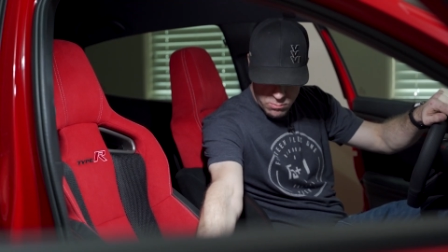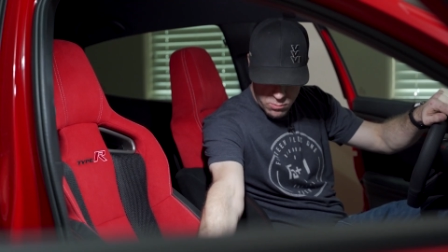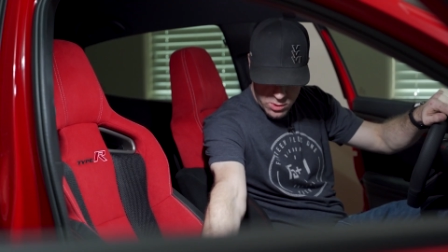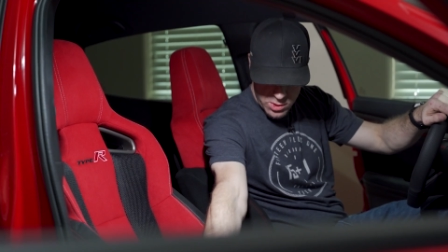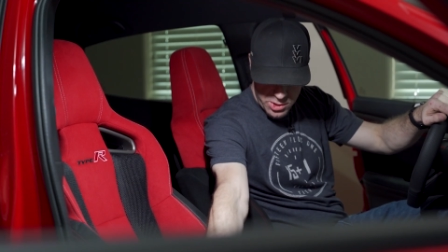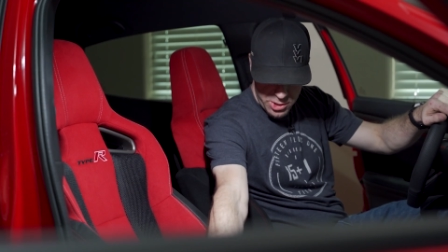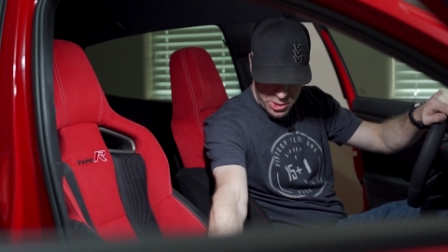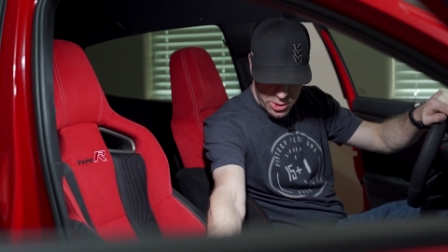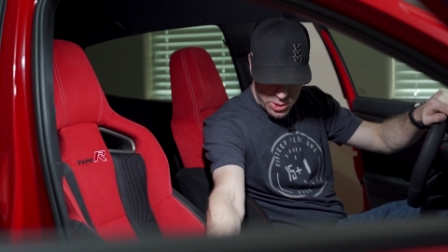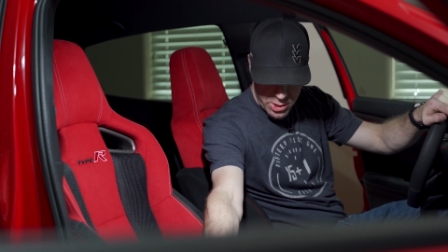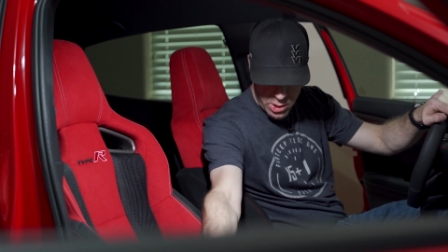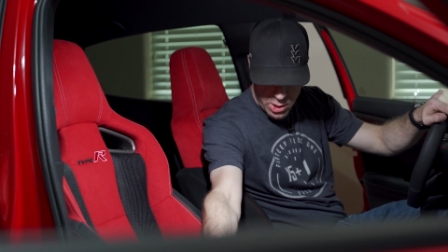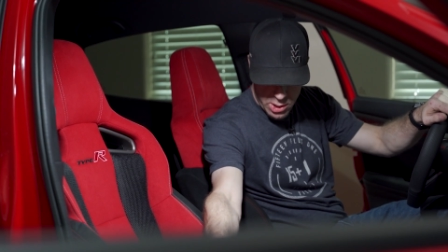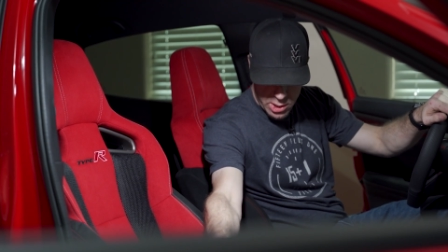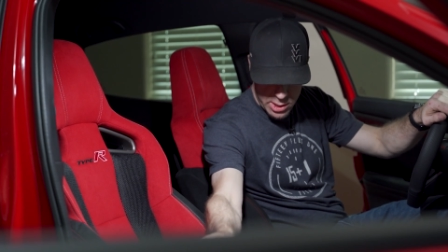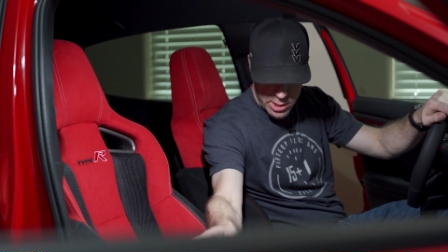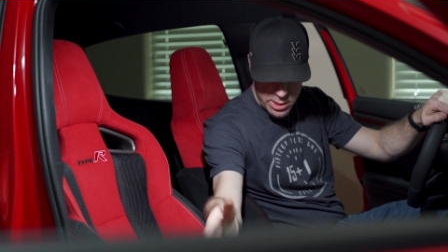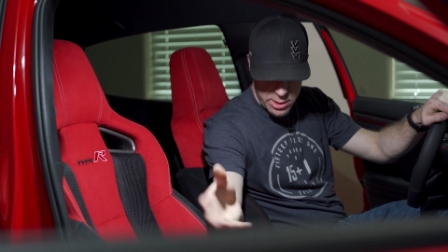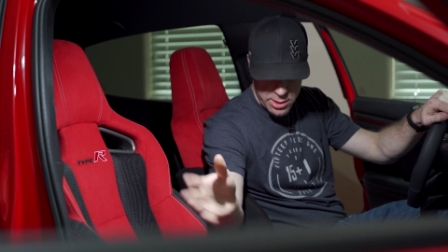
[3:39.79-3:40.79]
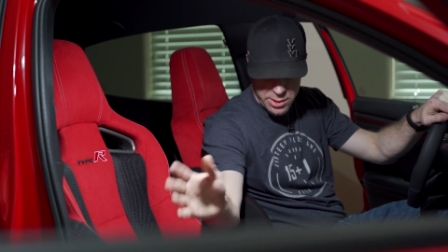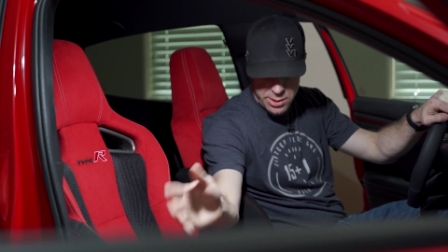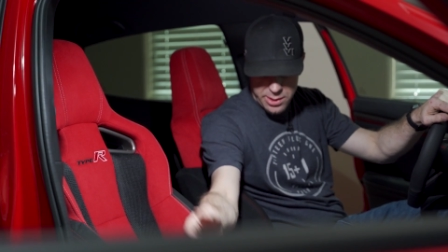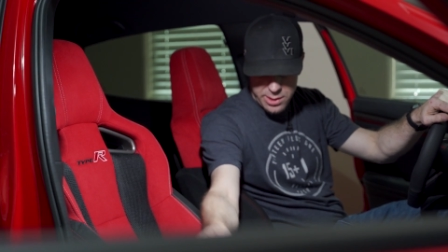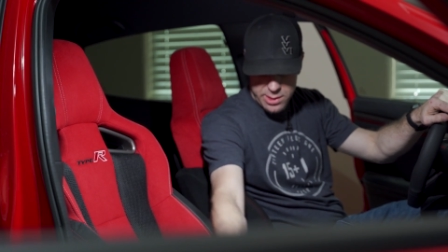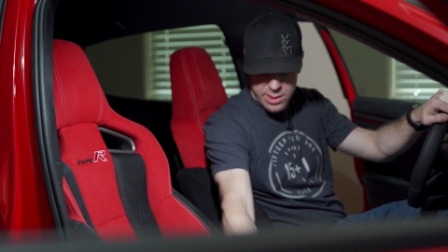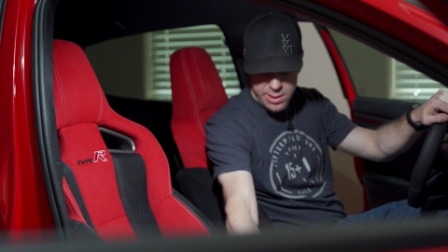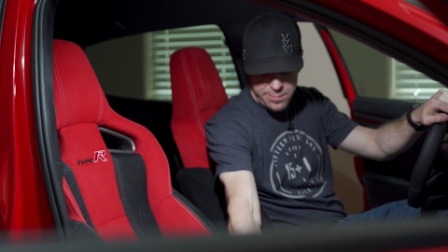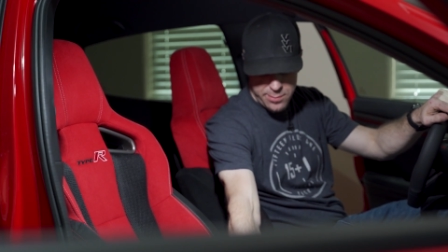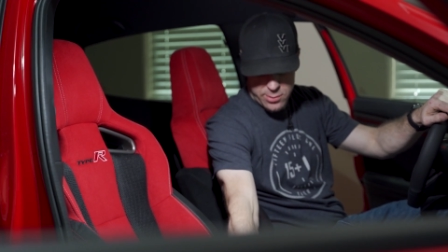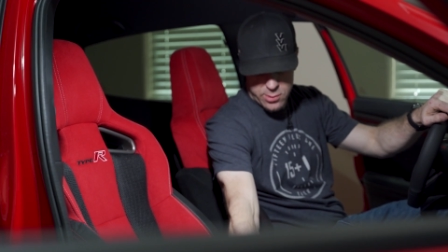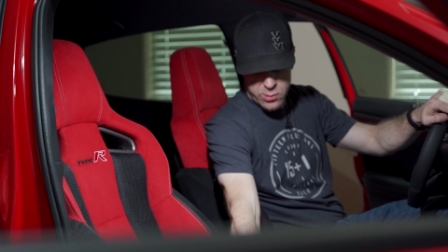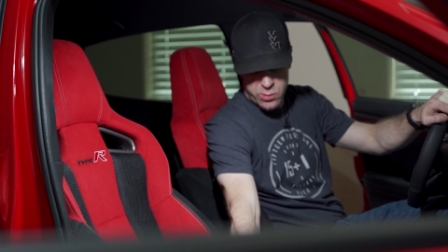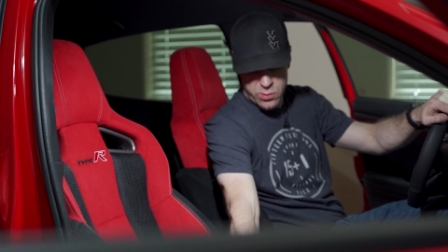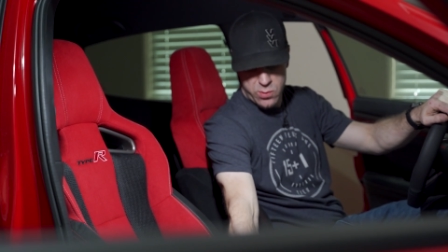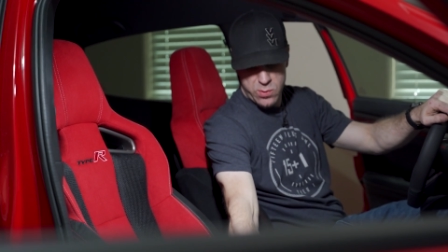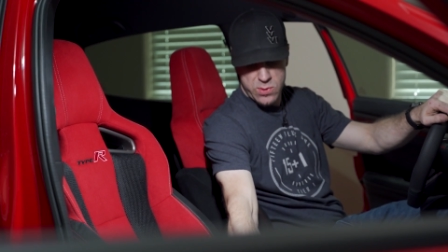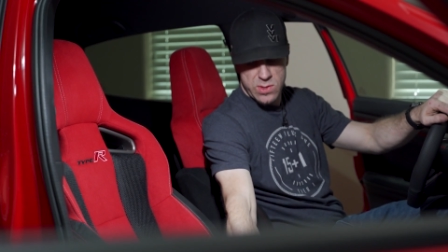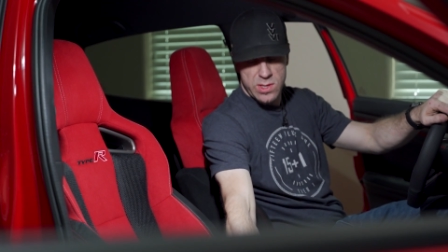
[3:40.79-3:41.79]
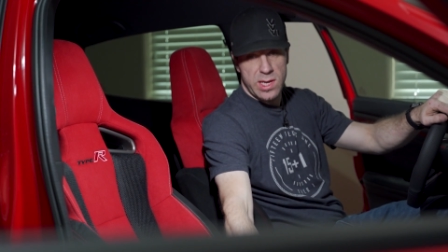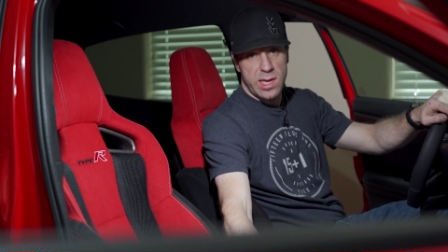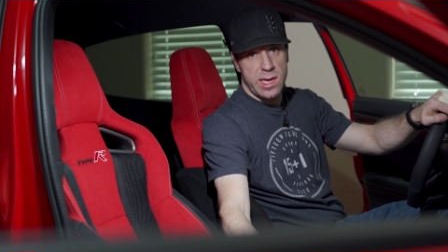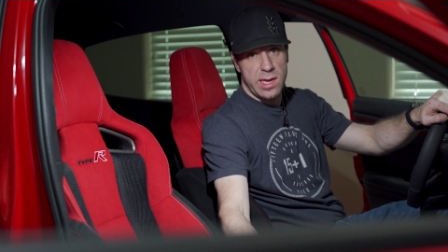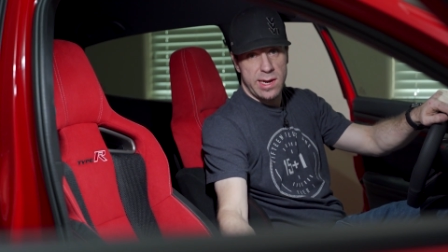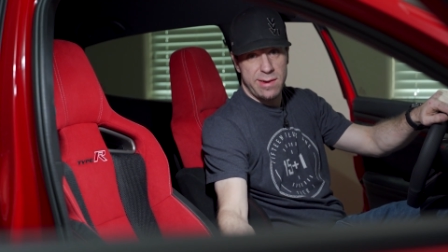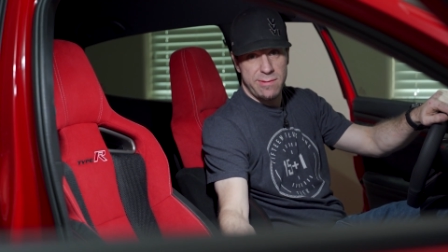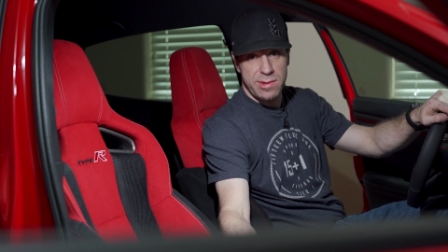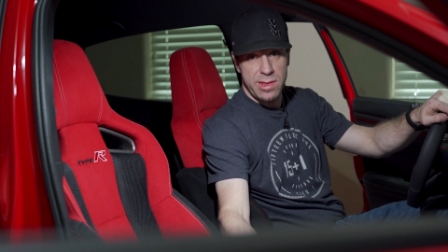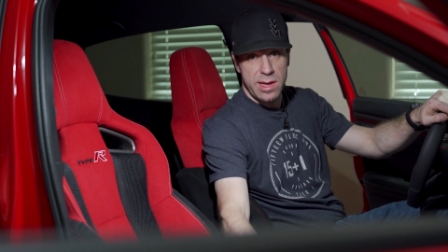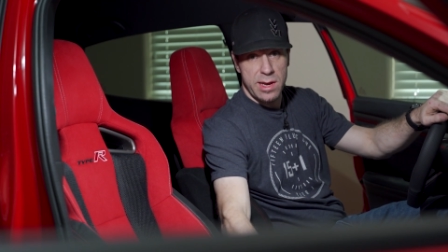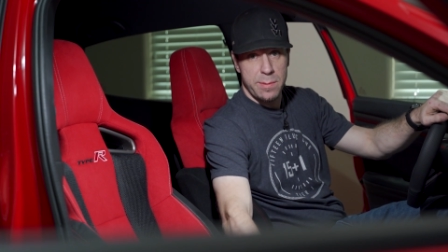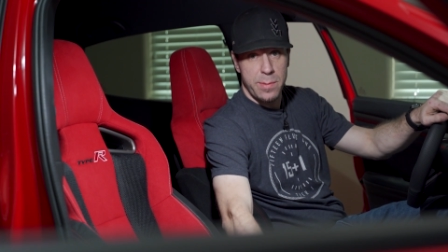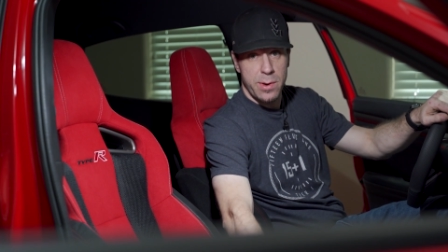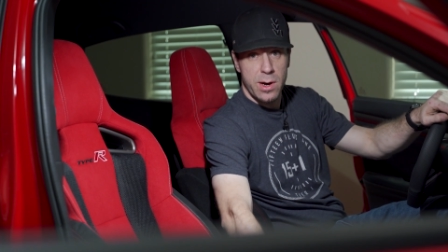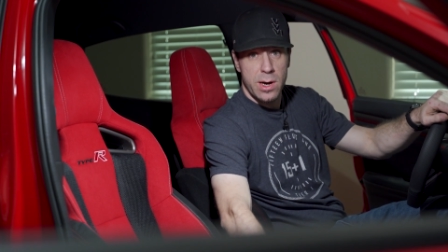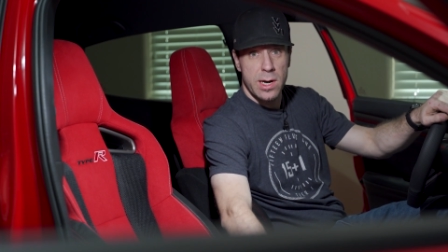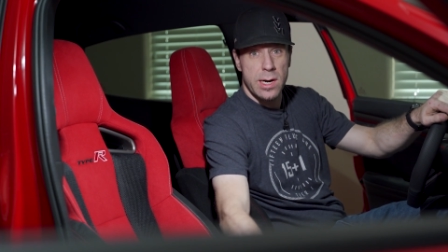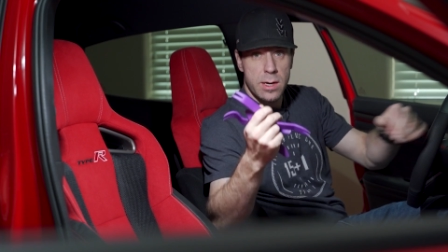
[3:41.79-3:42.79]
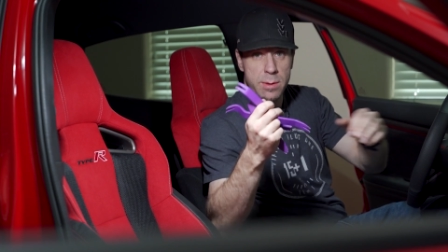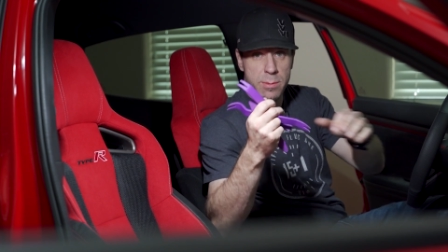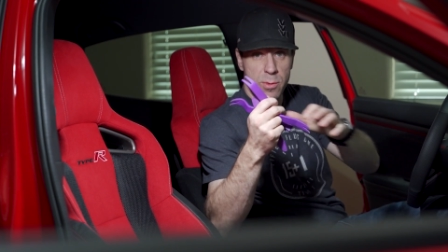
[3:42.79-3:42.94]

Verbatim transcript: Once you're in the car, you're gonna need a couple tools to get everything apart.